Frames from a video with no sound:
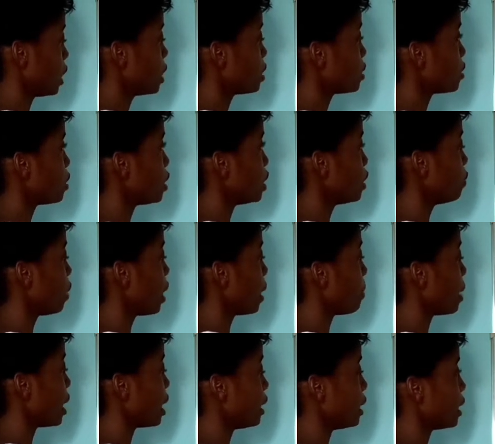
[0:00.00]
So dy
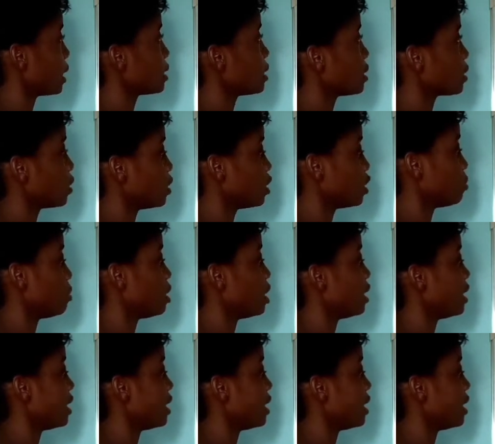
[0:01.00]
by dx is going to be